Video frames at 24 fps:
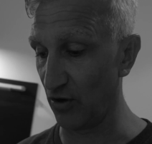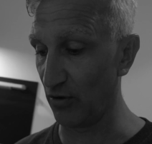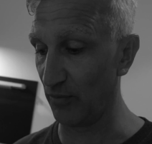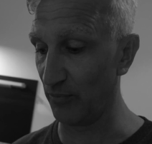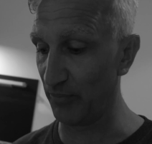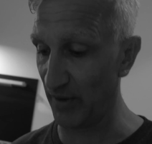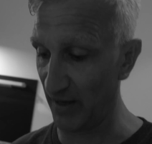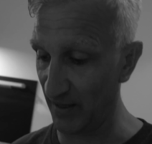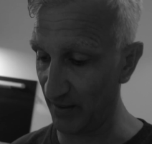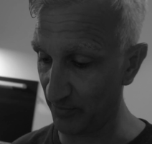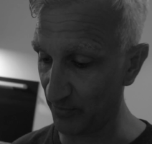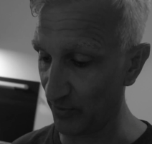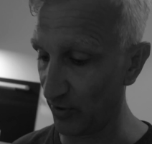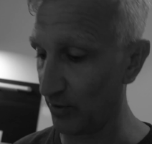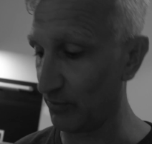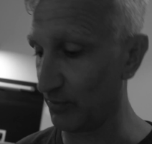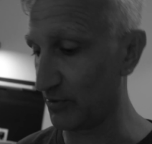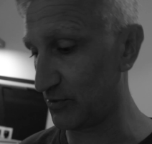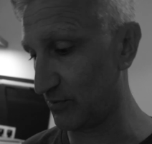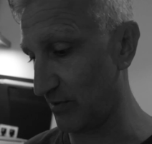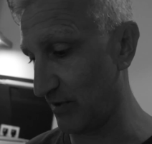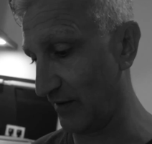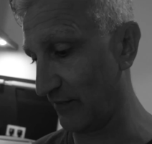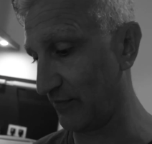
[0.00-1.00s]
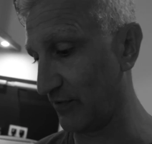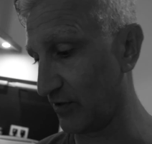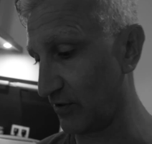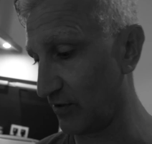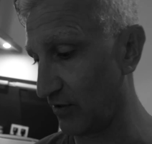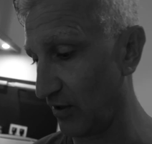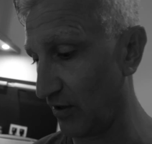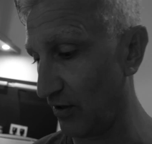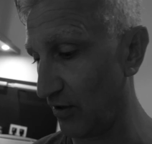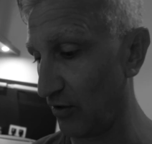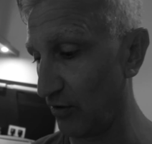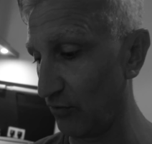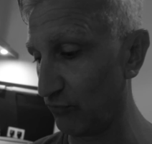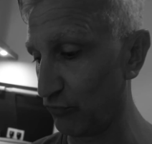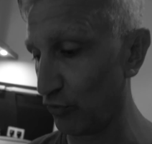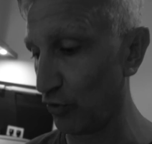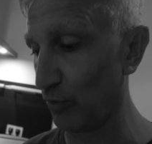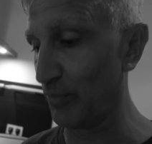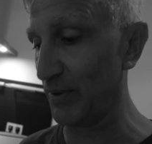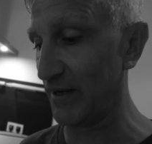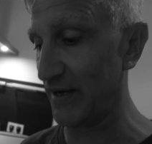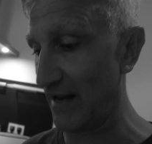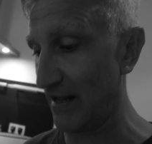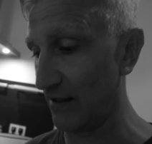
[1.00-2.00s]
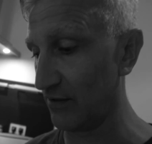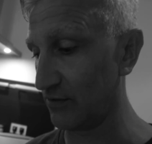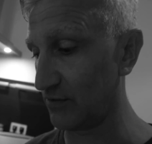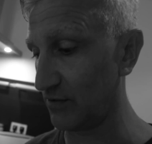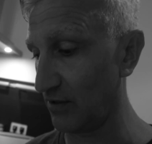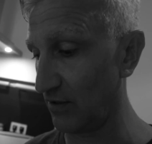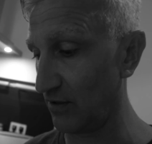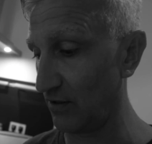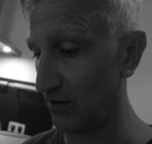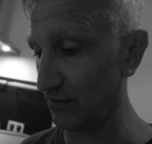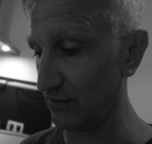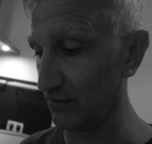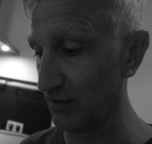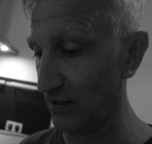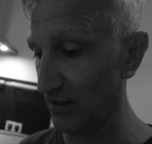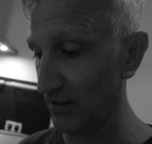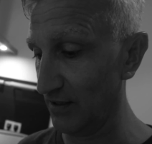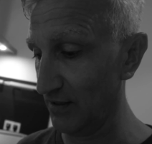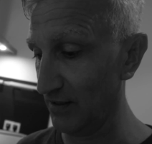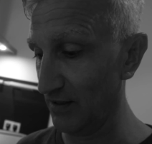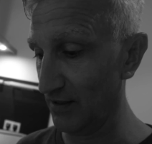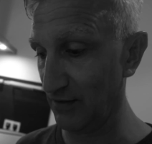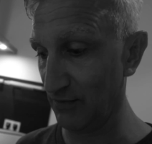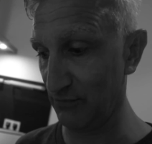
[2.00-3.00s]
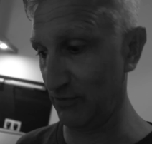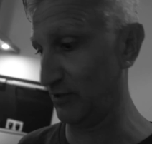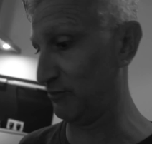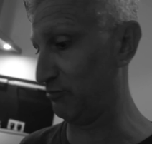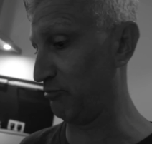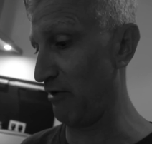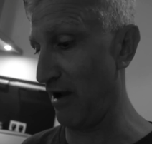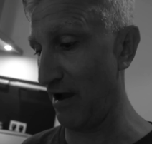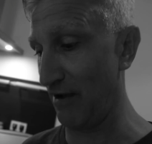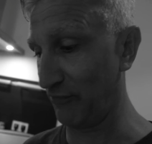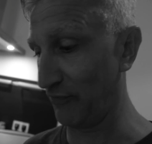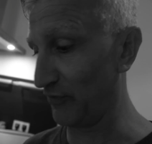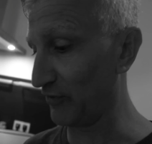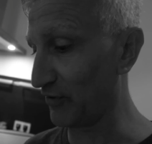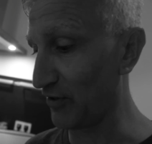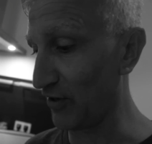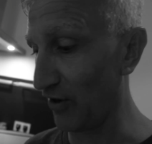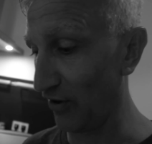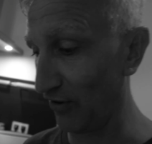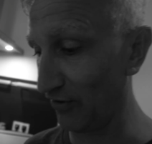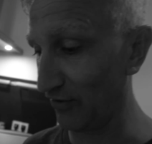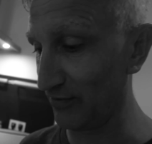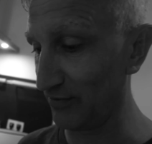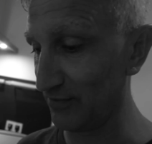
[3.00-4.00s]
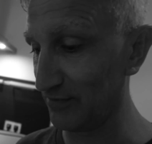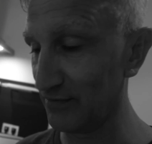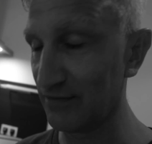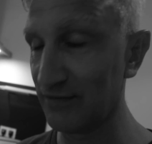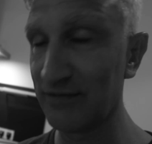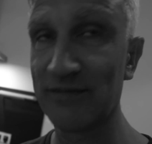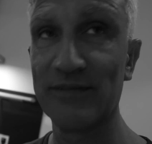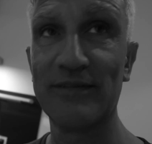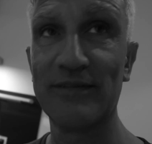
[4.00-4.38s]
got, or baby oil, which we haven't got, or rubbing alcohol, which we haven't got.